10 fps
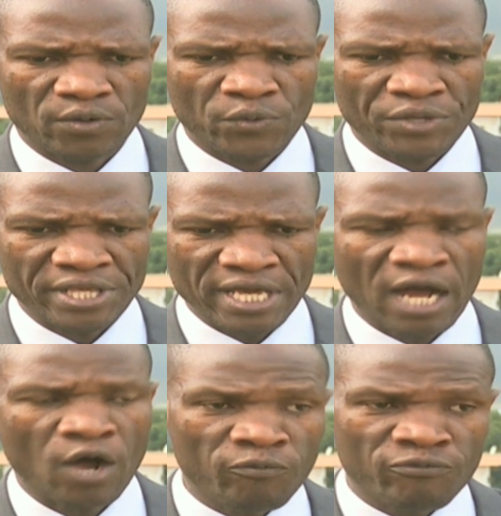We
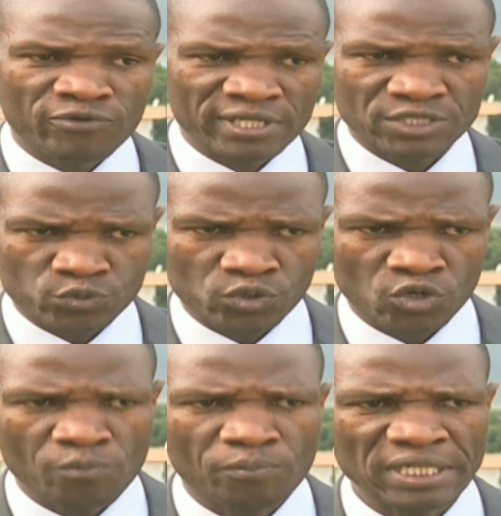are hopeful that we will
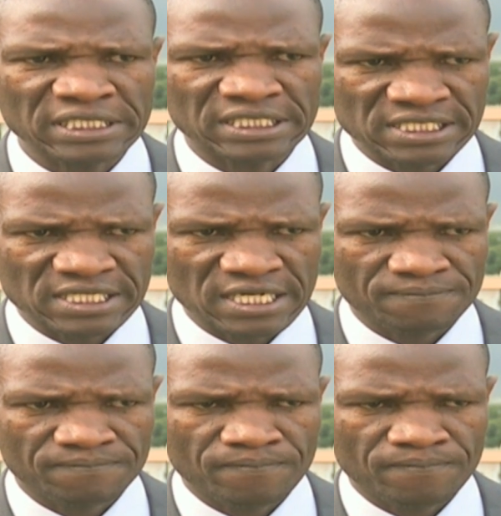complete it this year.